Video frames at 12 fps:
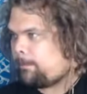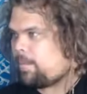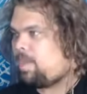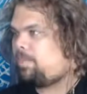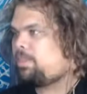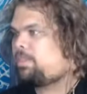
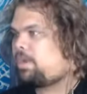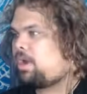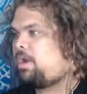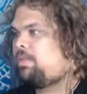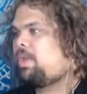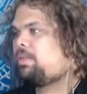I'm into
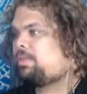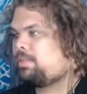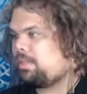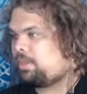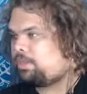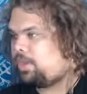Cardamom
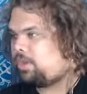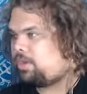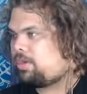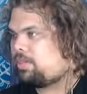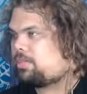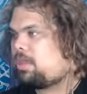Sea. Joker
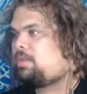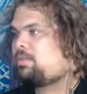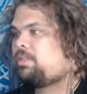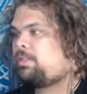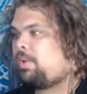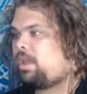is also
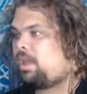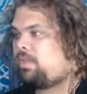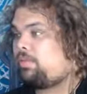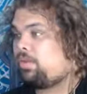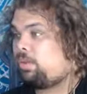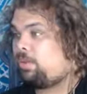symbolic
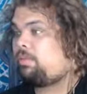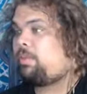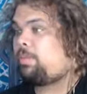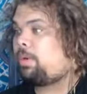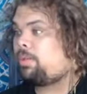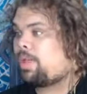of renewal and
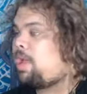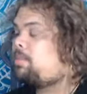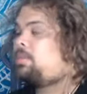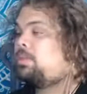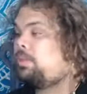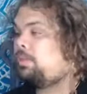rebirth.
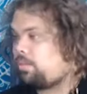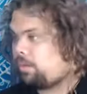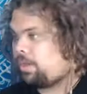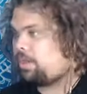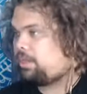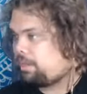Absolutely,
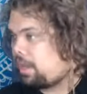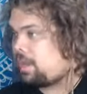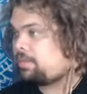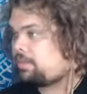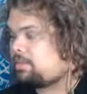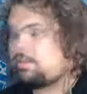Rory.
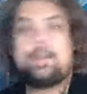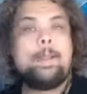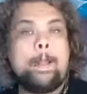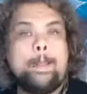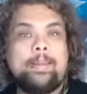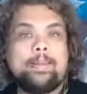Yes.
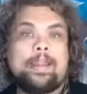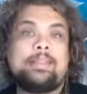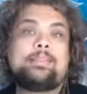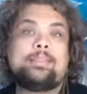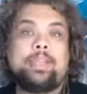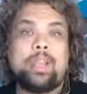And
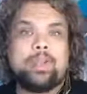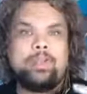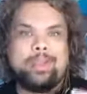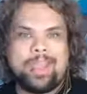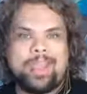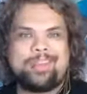that's, you know,
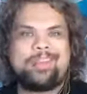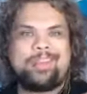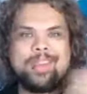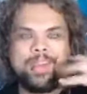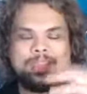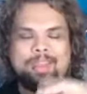again,
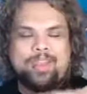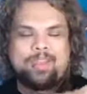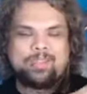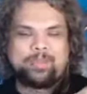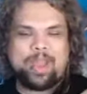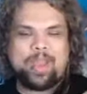that
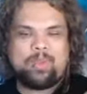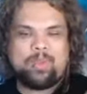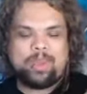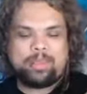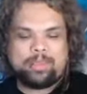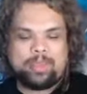goes back
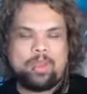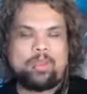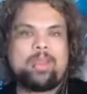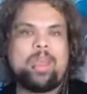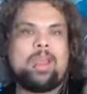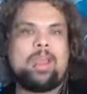with, you know,
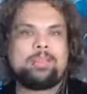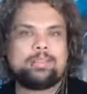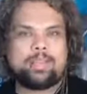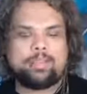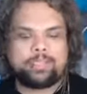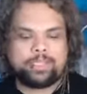chaos
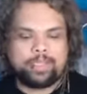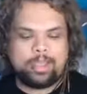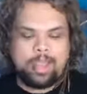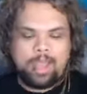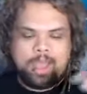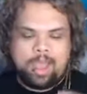energy
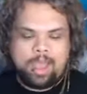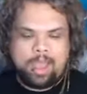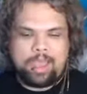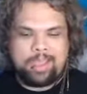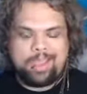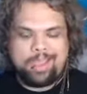
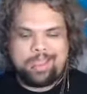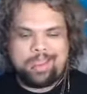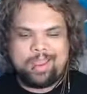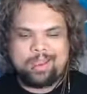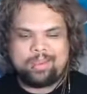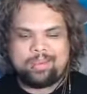
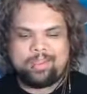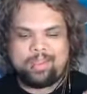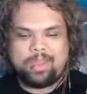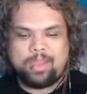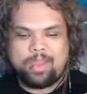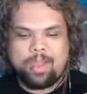and
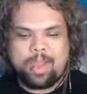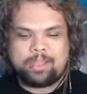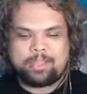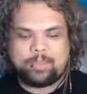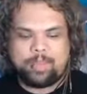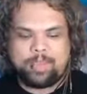
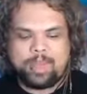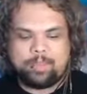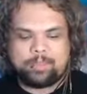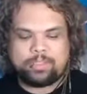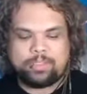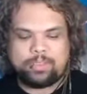us being
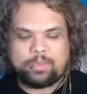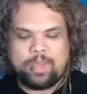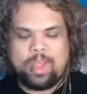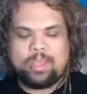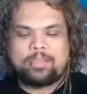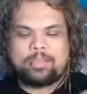able to
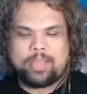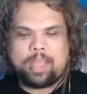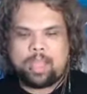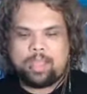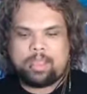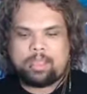
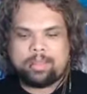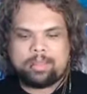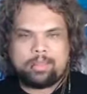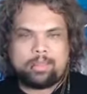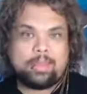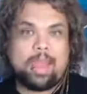take
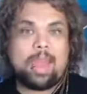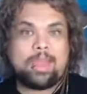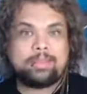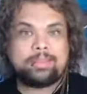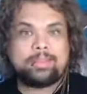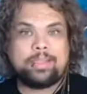
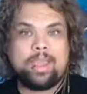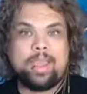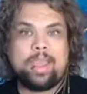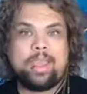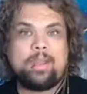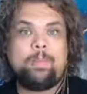that
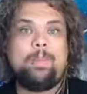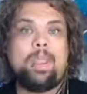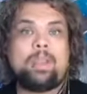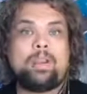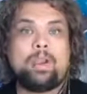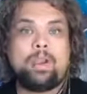and
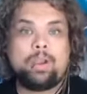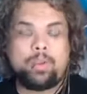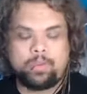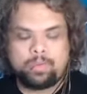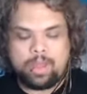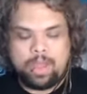make it our
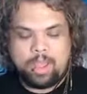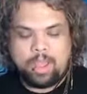own.